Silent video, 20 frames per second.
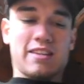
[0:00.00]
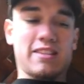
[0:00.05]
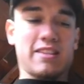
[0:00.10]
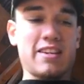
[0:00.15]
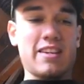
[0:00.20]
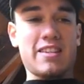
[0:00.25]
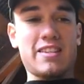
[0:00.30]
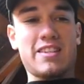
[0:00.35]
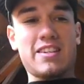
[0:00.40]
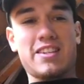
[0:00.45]

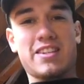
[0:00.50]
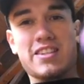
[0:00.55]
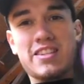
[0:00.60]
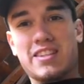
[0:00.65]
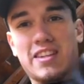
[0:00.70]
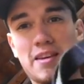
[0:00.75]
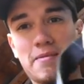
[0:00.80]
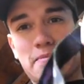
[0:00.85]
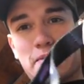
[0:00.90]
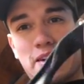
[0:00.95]
D&D just
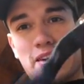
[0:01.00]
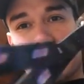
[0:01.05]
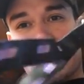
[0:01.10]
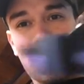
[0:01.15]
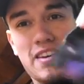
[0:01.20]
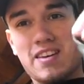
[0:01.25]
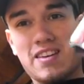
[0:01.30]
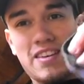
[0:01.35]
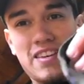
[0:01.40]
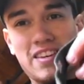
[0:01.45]
sent me
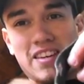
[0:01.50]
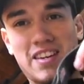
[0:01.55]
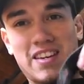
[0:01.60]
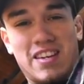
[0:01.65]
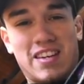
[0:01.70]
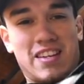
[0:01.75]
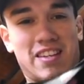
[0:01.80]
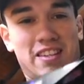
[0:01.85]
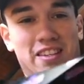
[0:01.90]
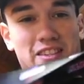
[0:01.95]

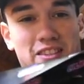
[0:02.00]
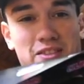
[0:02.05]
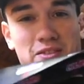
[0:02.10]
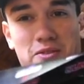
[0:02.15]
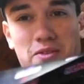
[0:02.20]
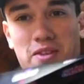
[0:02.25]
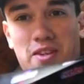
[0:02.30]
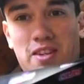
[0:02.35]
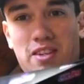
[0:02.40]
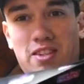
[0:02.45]
this
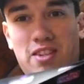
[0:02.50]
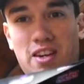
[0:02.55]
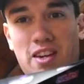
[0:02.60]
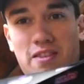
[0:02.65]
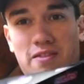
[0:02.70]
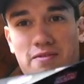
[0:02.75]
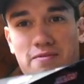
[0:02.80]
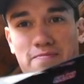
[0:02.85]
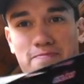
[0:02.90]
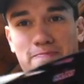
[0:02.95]
new
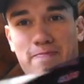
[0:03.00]
keychain.